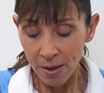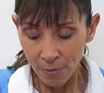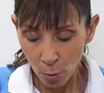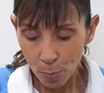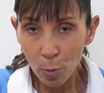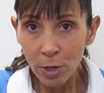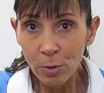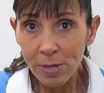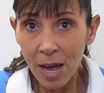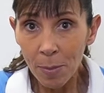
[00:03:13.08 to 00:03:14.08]
If you're pulling
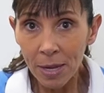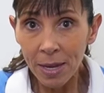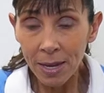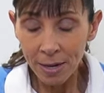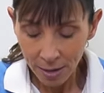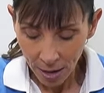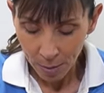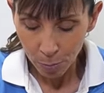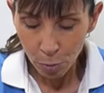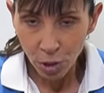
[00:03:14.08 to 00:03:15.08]
your tummy in
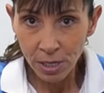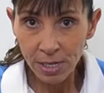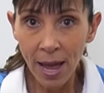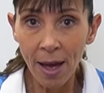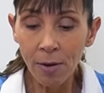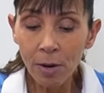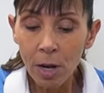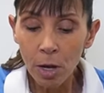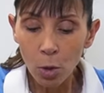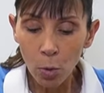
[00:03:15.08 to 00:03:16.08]
and pushing
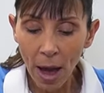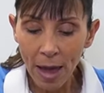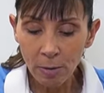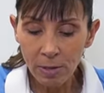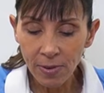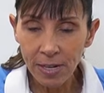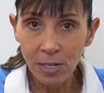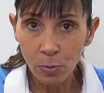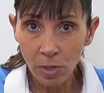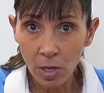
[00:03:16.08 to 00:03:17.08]
down, your anal
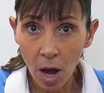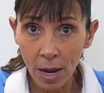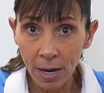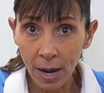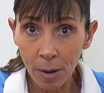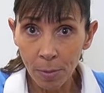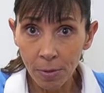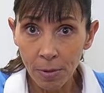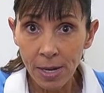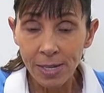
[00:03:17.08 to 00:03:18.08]
sphincter will tighten
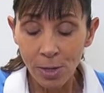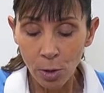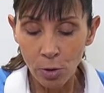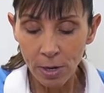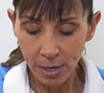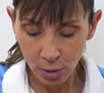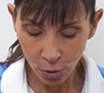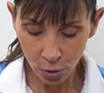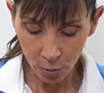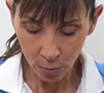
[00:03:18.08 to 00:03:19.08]
up. So you need
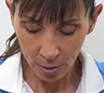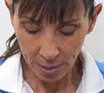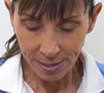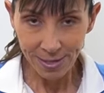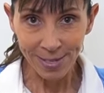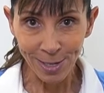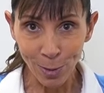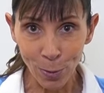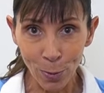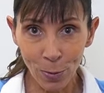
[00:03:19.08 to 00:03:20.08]
to sit
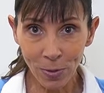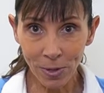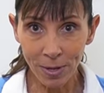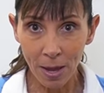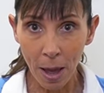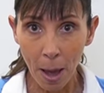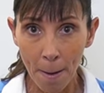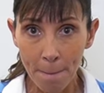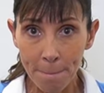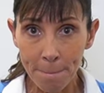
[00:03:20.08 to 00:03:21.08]
tall,
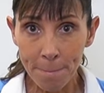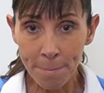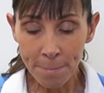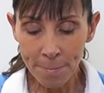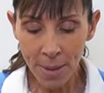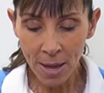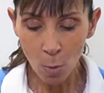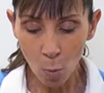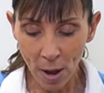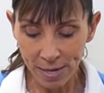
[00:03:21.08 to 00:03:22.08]

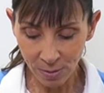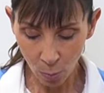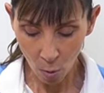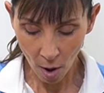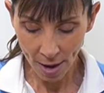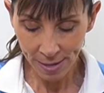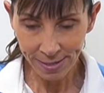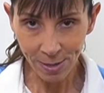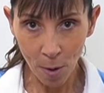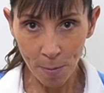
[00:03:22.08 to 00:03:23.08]
waist
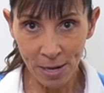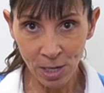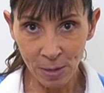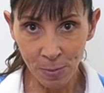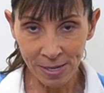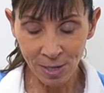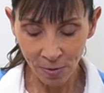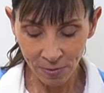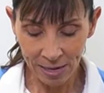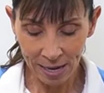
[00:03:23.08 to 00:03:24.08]
wide. So I'm imagining
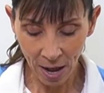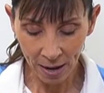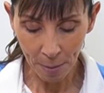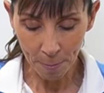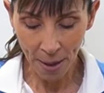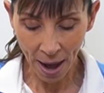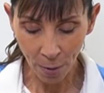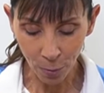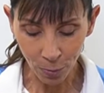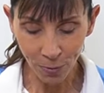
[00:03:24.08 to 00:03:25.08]
myself nearly like a
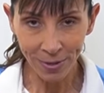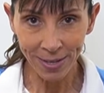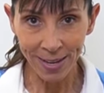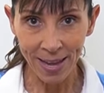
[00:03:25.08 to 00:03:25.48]
barrel